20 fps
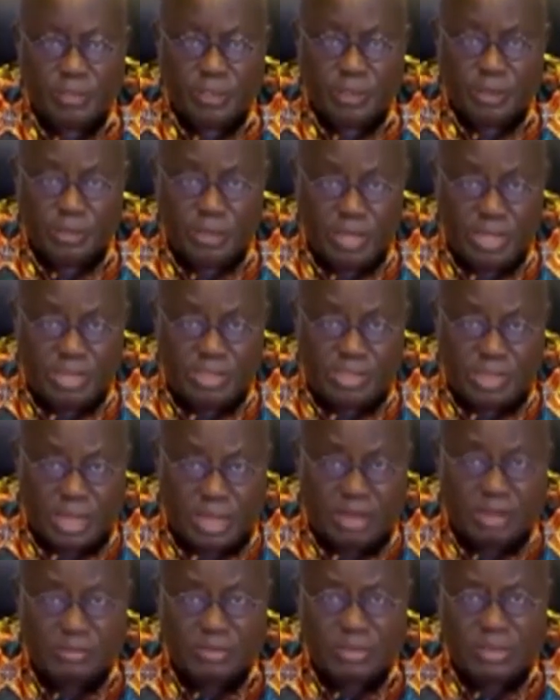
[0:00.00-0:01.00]
In these
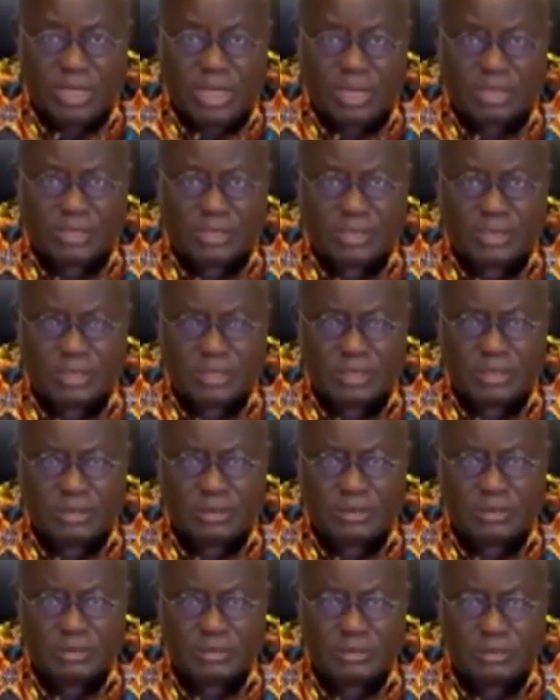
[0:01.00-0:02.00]
circumstances,
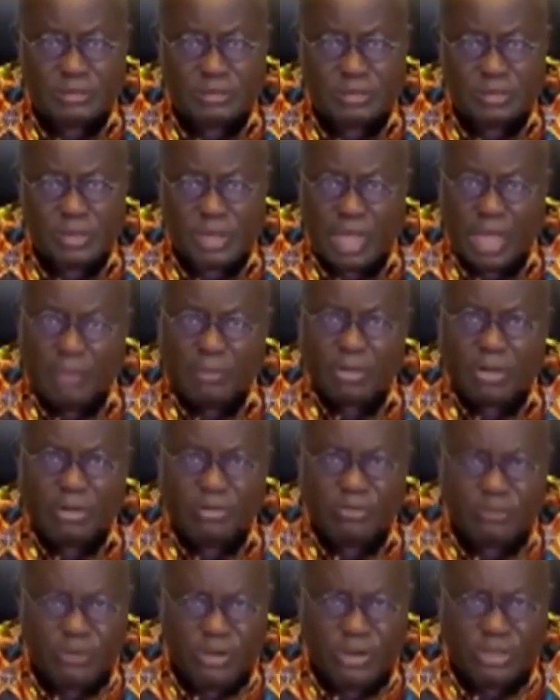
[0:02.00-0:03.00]
I'm
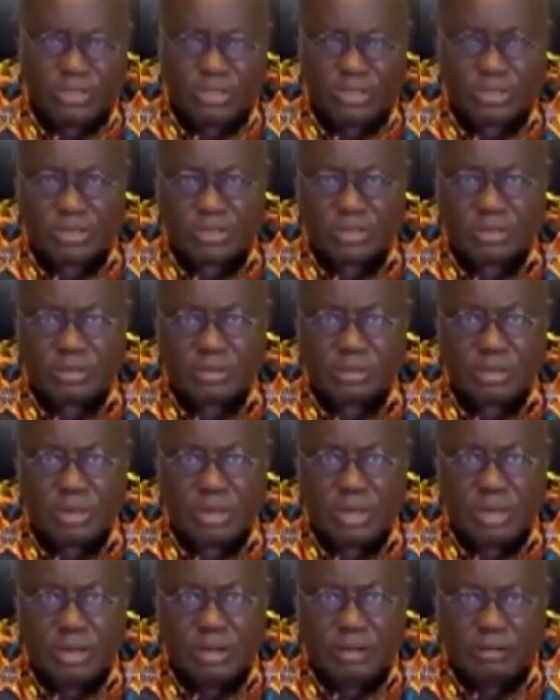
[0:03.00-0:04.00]
convinced
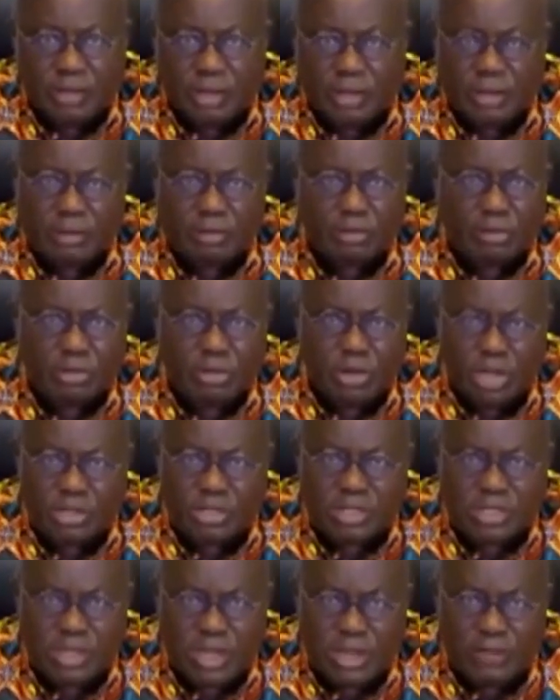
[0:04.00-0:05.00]
that it will not
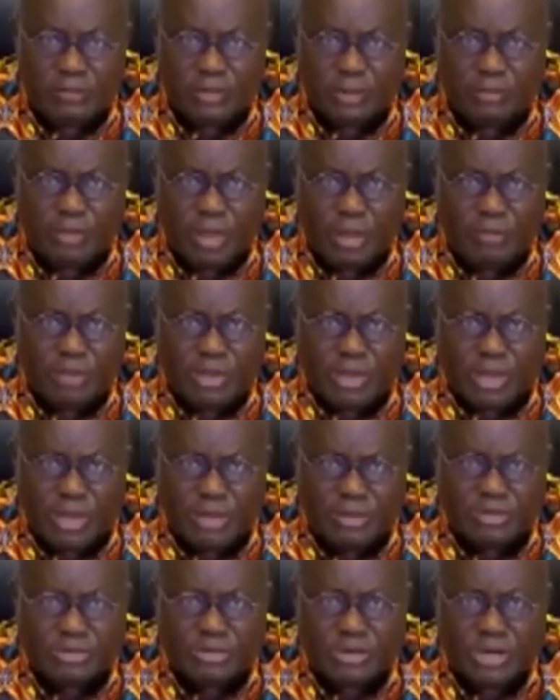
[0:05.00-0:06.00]
serve the public
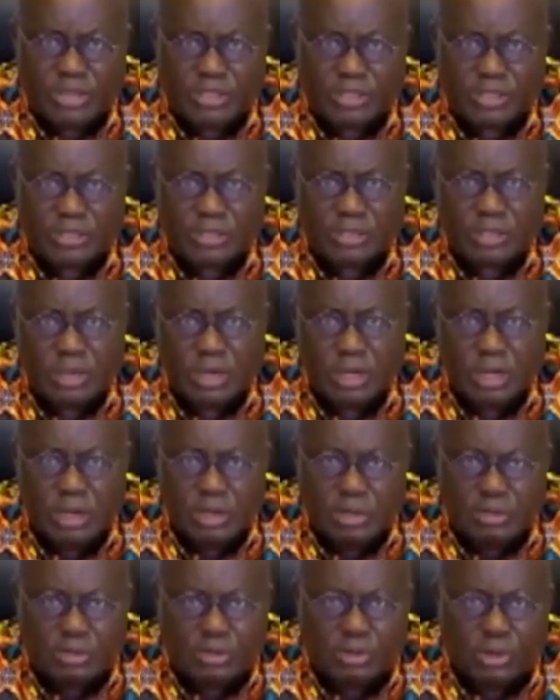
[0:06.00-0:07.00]
interest
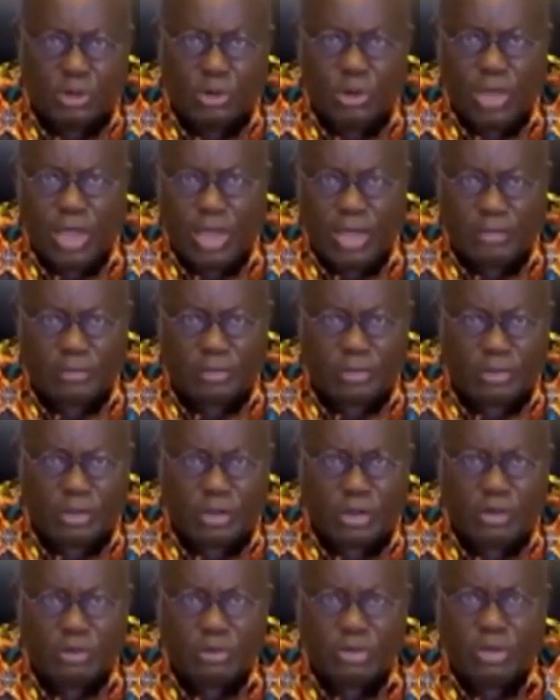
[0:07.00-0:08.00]
to go ahead with the
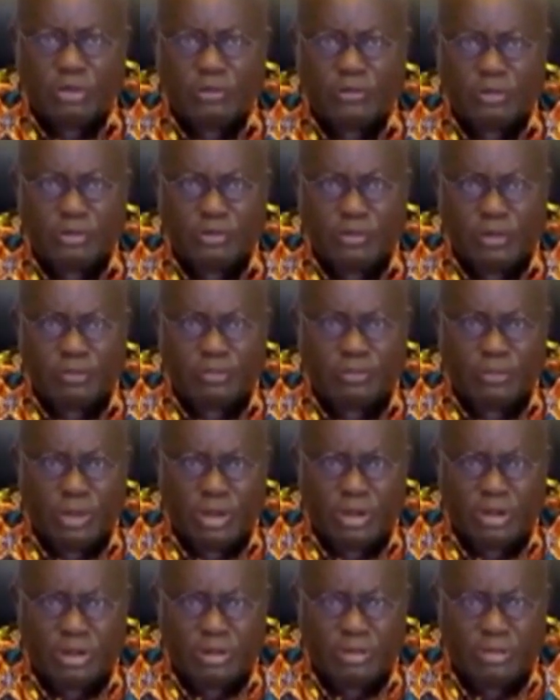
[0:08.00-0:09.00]
holding of the
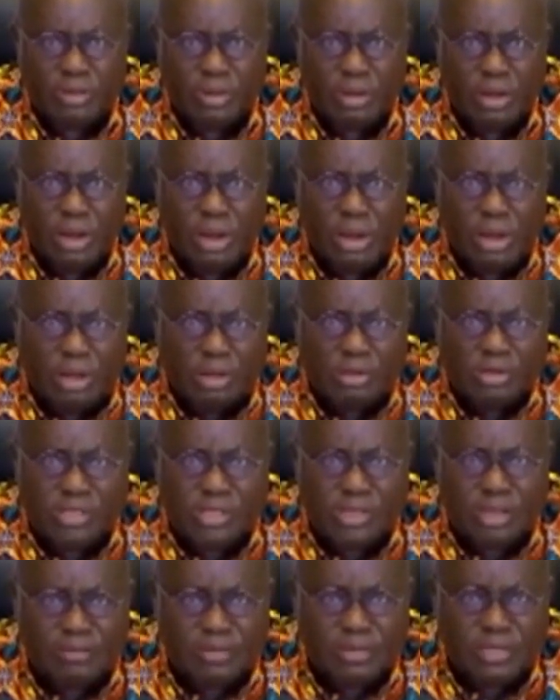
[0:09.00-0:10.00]
referendum on
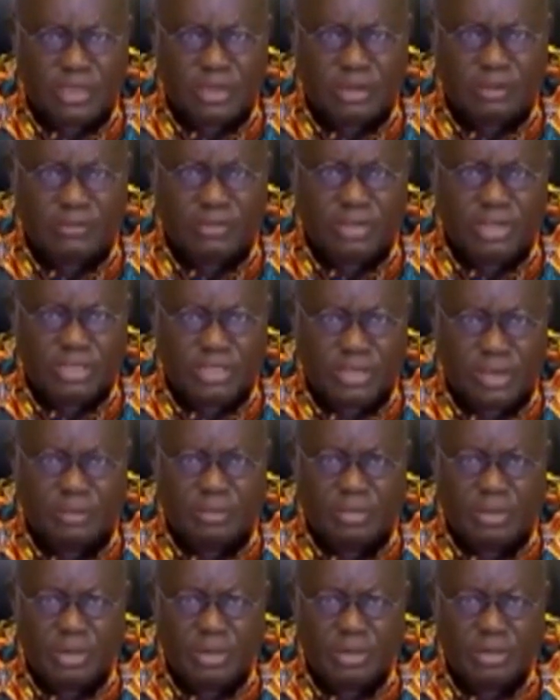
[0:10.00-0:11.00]
17th
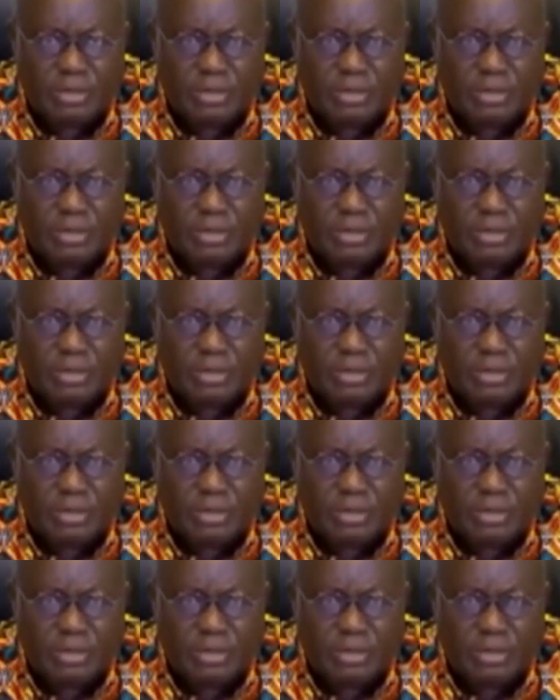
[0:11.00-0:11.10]
December,